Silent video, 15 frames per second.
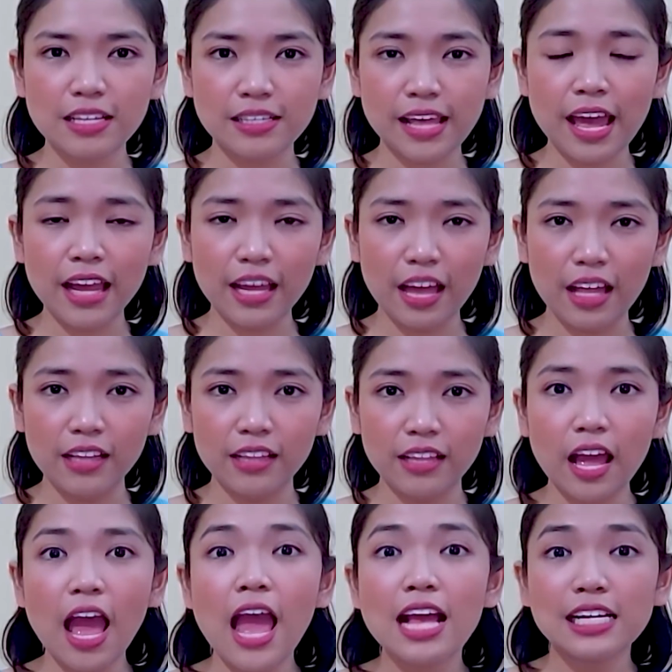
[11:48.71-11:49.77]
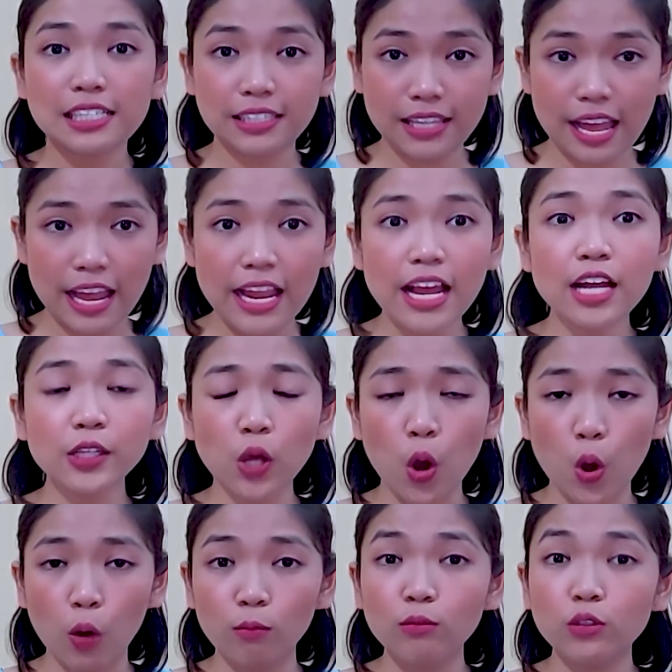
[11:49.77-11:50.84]
Second, staying at
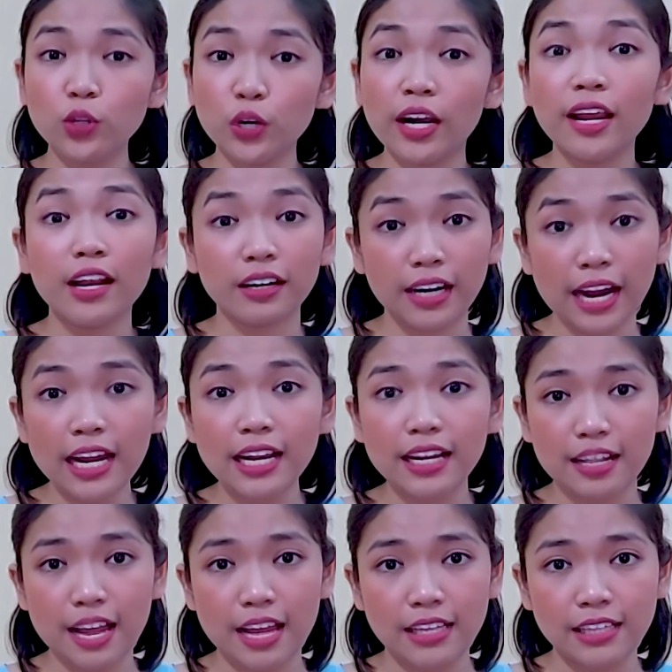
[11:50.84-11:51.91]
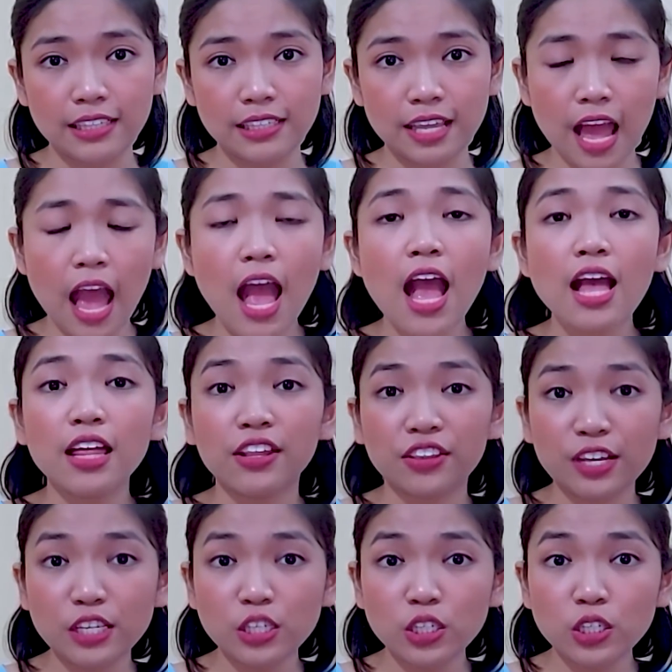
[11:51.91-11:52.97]
home during rainy days.
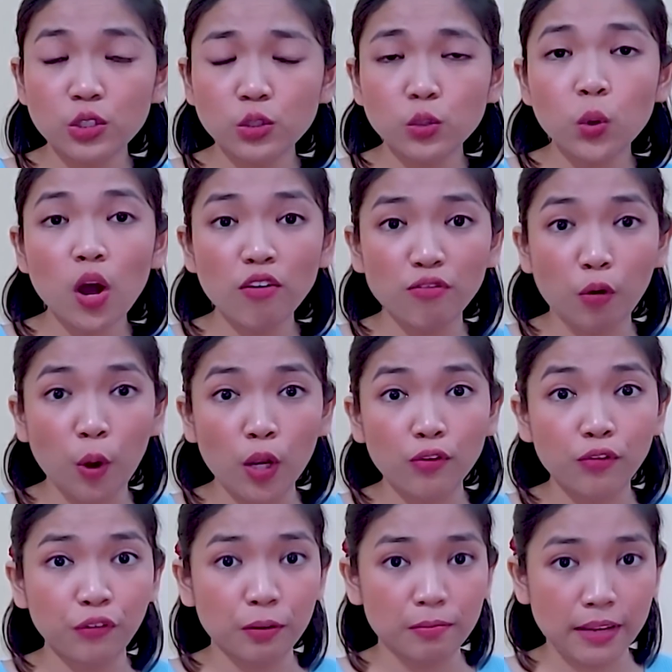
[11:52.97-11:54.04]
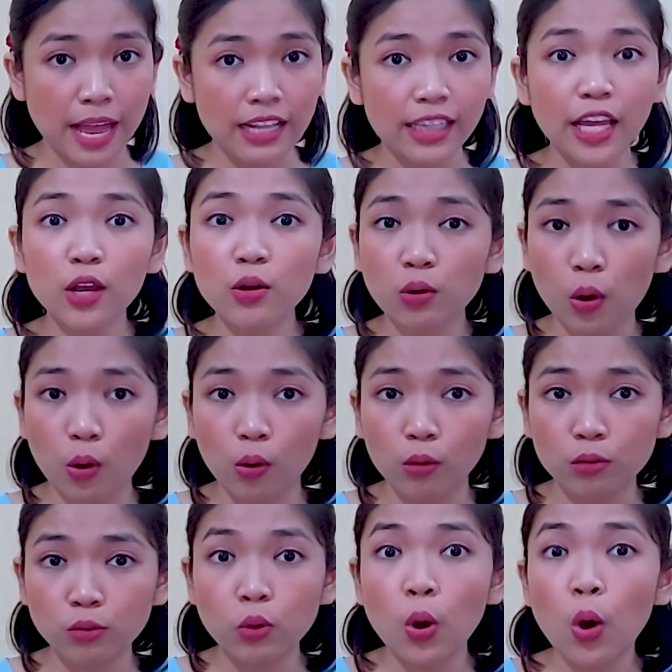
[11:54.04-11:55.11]
This is to avoid from getting
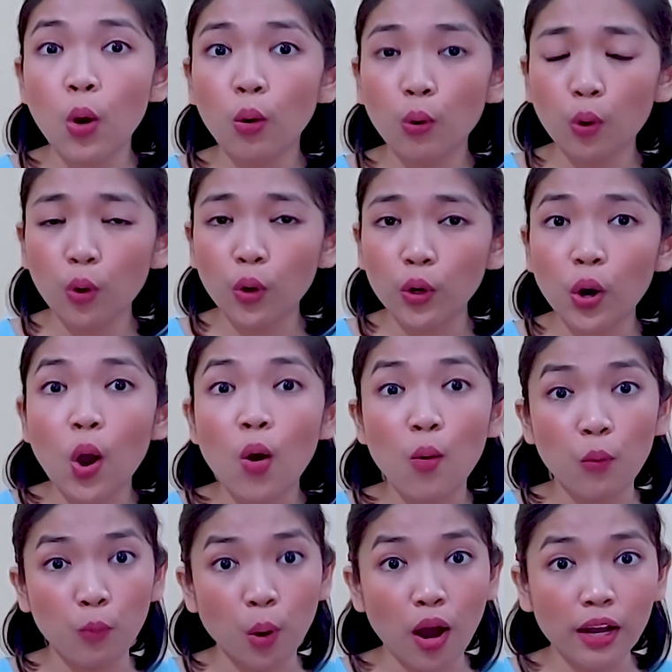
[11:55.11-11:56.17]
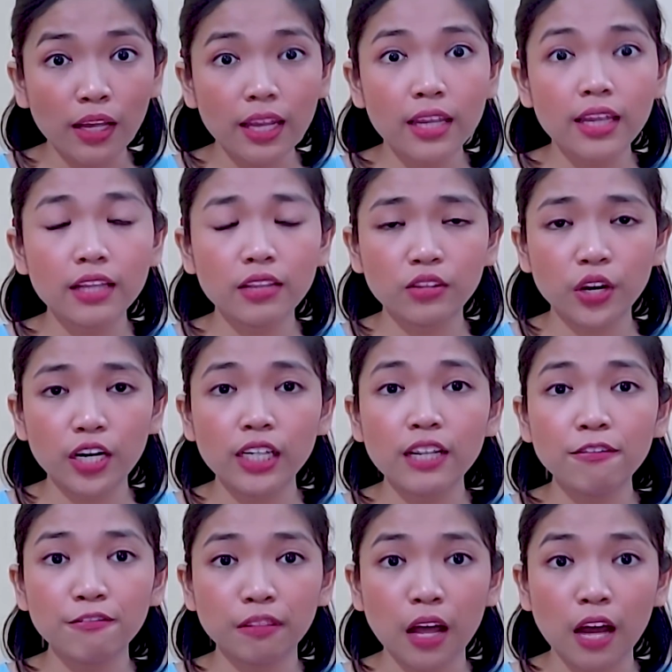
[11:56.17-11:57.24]
colds or walking in
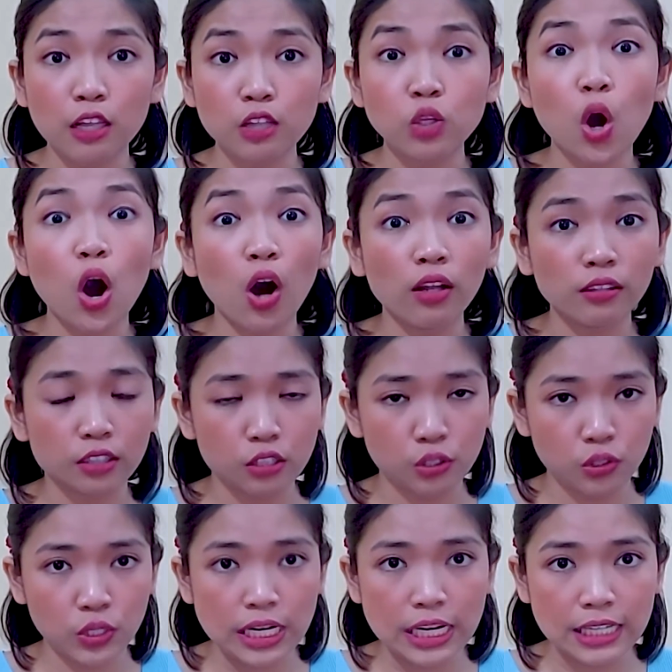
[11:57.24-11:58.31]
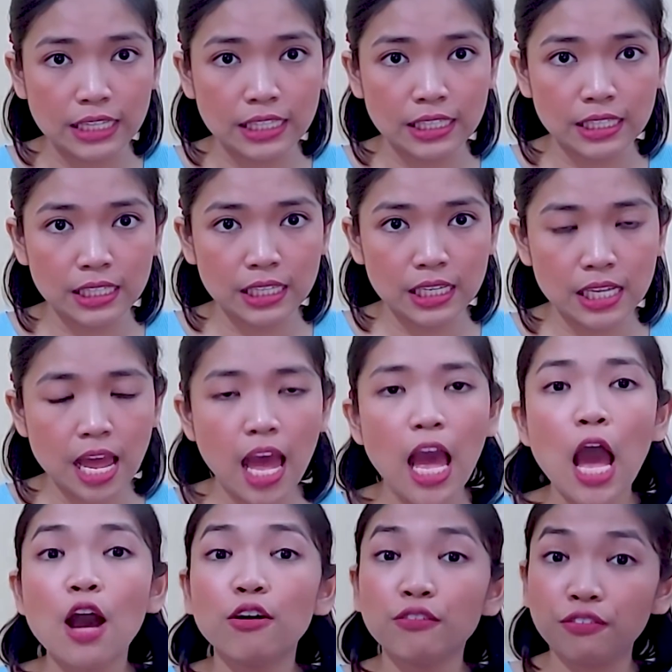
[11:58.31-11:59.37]
dirty floods on the streets.
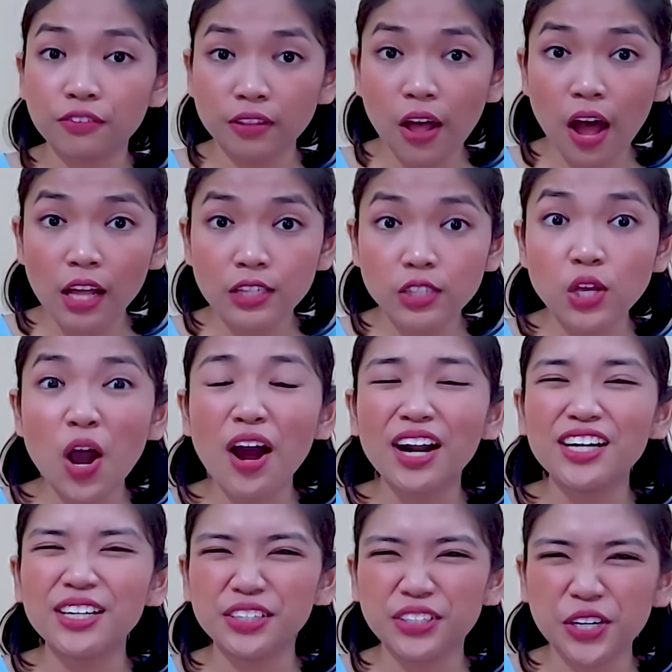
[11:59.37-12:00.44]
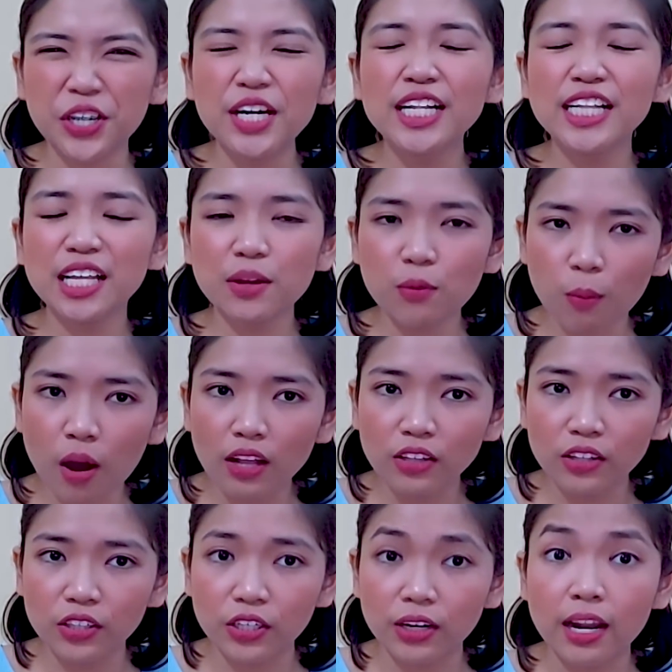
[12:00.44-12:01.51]
Floods are dirty
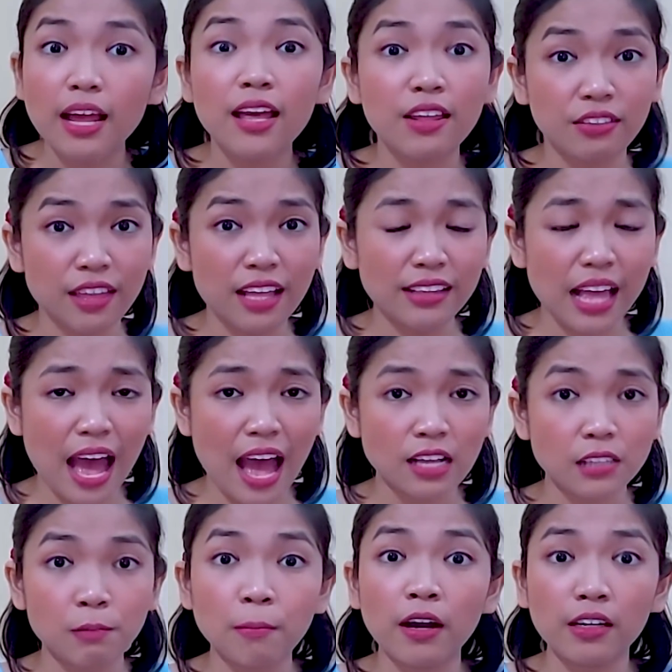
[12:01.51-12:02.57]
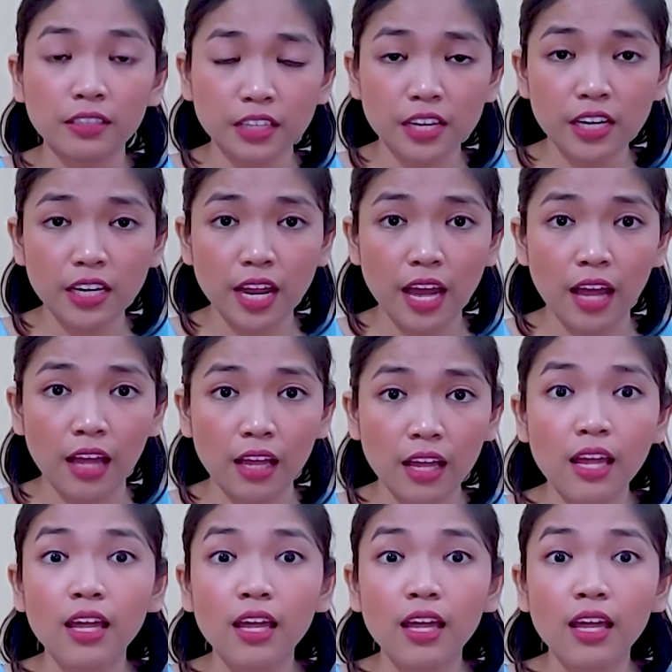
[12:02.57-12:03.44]
water that has bacteria